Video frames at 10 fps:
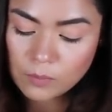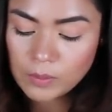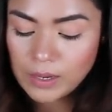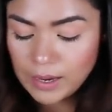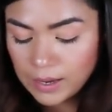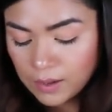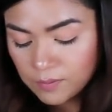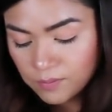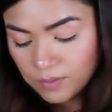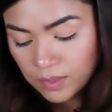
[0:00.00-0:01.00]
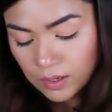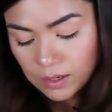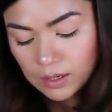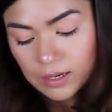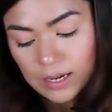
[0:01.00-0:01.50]
We have
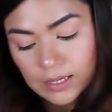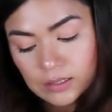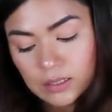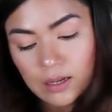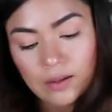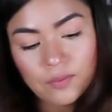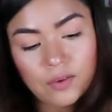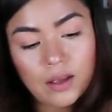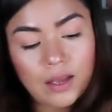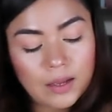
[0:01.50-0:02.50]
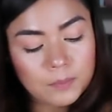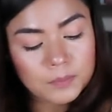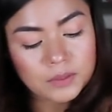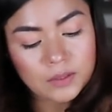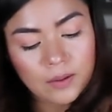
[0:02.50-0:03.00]
the Knight of
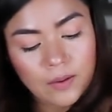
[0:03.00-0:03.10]
Cups.